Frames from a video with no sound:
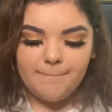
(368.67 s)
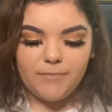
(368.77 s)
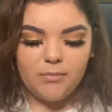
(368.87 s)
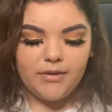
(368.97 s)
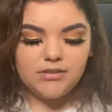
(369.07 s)

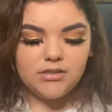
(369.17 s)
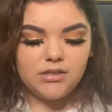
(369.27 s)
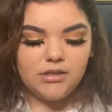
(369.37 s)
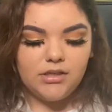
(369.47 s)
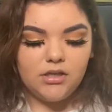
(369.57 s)
But
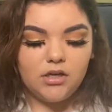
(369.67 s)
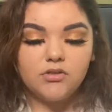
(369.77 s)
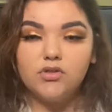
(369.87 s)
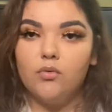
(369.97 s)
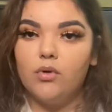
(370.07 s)
basically,
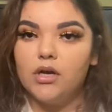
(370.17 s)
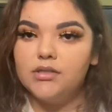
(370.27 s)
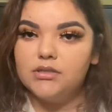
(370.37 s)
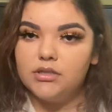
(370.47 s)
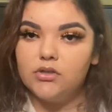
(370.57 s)
so what
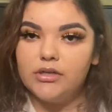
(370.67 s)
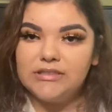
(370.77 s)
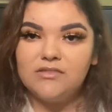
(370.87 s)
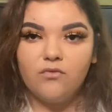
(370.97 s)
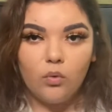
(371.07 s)
concealer
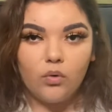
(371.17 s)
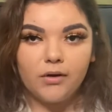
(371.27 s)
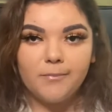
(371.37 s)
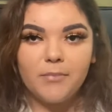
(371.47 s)
is for,